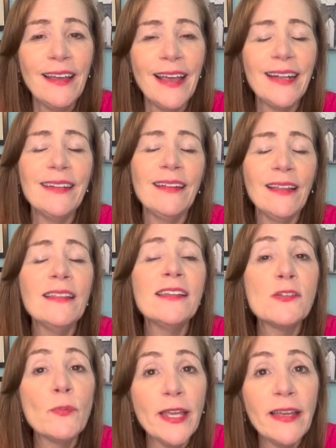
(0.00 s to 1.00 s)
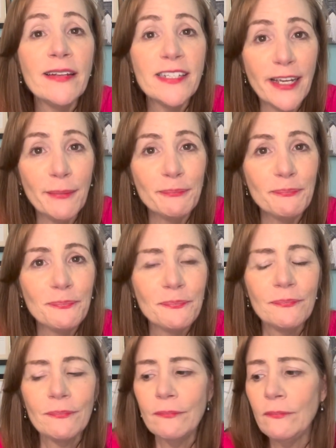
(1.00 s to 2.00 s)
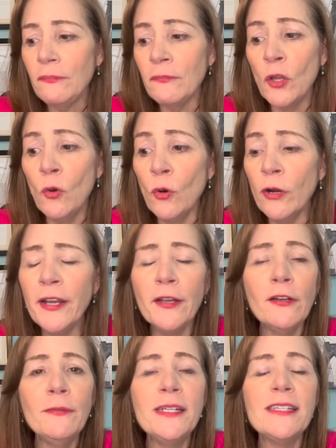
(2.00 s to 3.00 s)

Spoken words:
and this week it did. Or it could be